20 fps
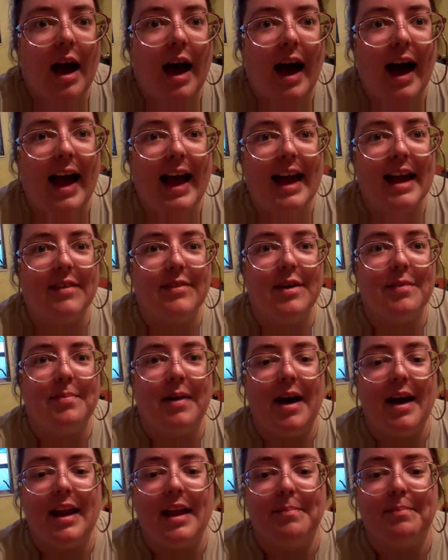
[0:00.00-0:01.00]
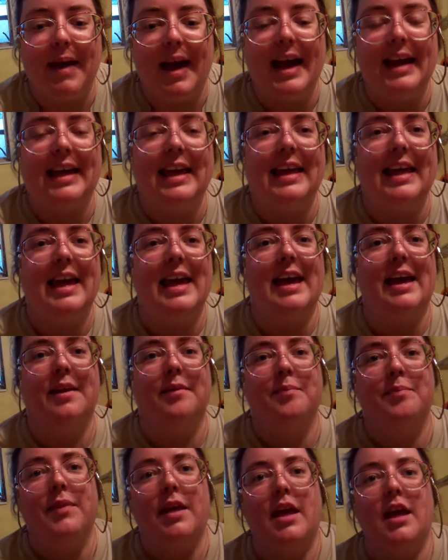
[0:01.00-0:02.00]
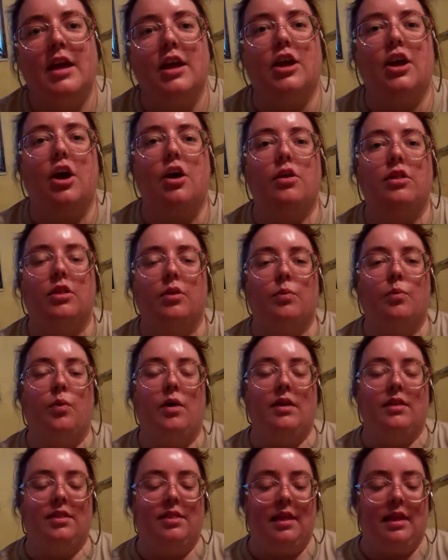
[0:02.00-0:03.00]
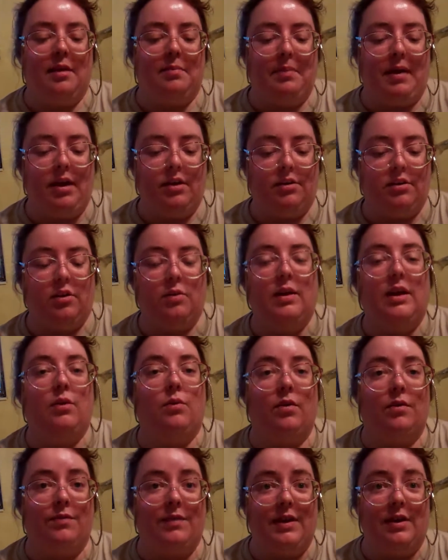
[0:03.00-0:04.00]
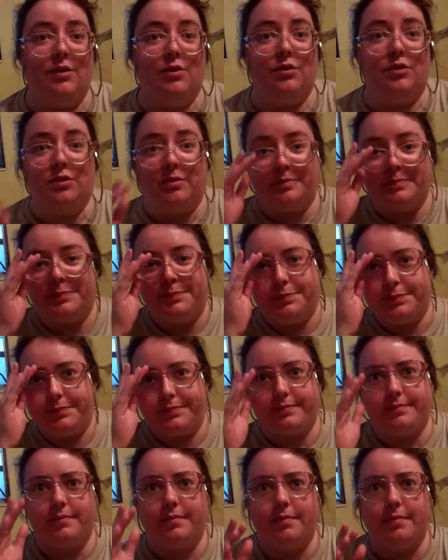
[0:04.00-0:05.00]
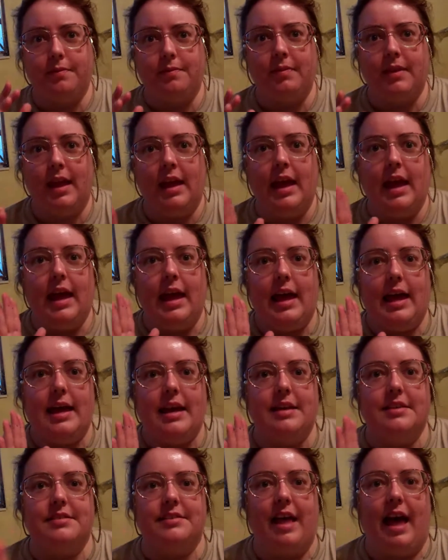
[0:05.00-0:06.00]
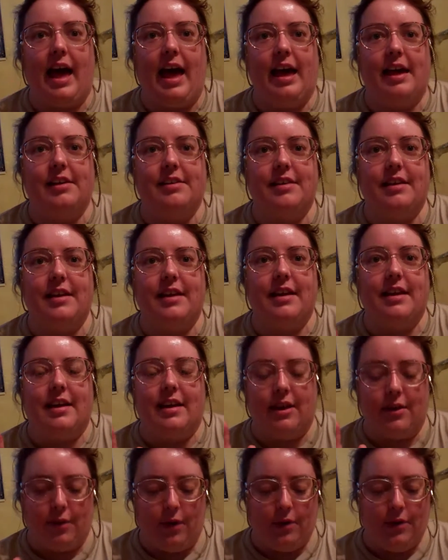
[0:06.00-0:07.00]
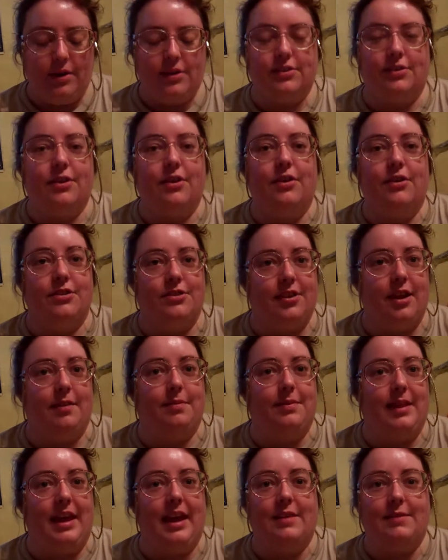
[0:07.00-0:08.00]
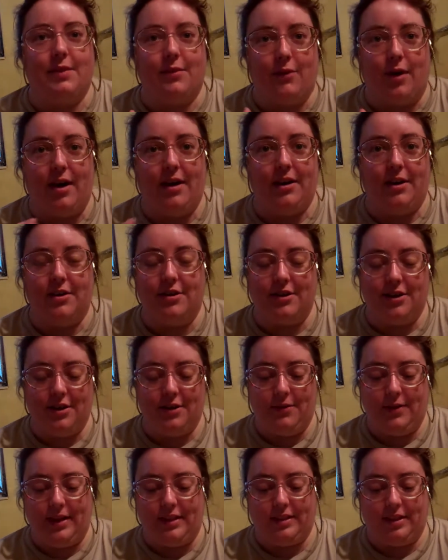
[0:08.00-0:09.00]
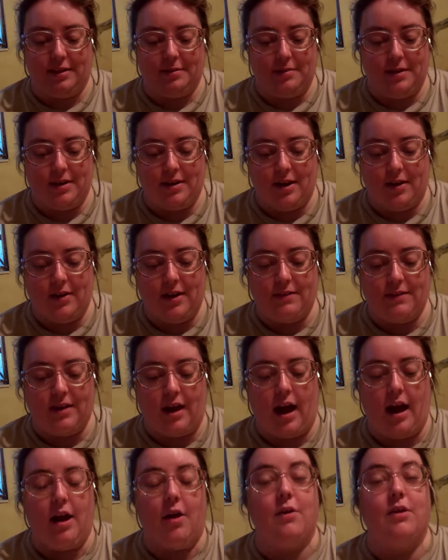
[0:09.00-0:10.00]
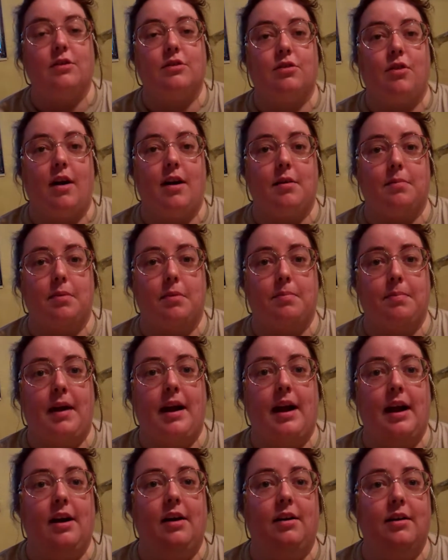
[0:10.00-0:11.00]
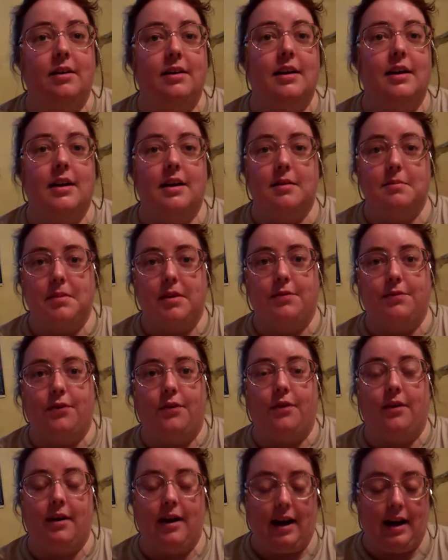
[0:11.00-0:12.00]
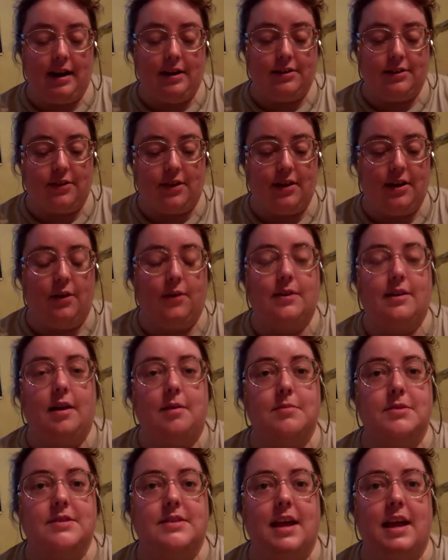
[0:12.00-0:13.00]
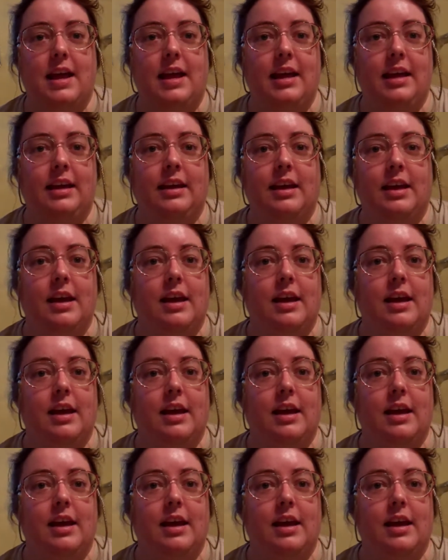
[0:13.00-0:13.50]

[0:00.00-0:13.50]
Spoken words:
Hi everybody, back again. You know, the one thing about doing reviews is that you always learn something even while you're doing them. You know, I always try to prepare beforehand so I know what I'm saying,